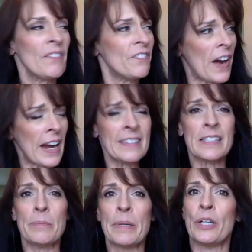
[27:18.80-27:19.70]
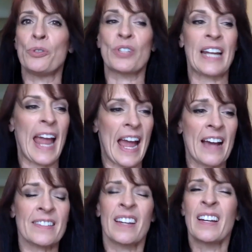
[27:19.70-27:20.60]
Find somebody who's going to
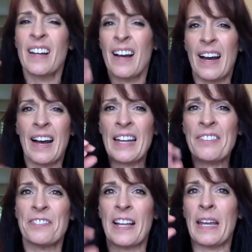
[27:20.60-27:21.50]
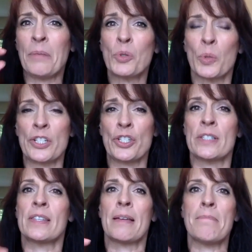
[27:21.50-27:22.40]
ask high flame
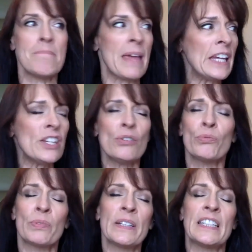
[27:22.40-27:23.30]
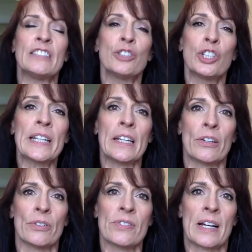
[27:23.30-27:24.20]
questions that make you really look at
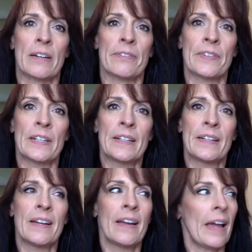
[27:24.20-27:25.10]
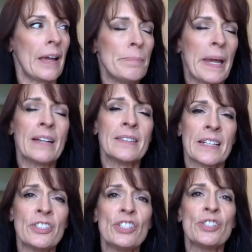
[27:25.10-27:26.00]
yourself and pay
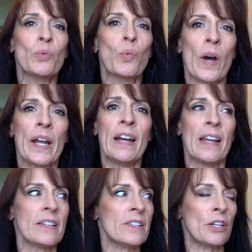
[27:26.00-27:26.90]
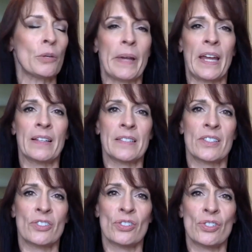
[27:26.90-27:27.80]
attention to what it is that you're paying
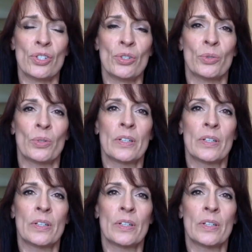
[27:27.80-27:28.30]
attention to.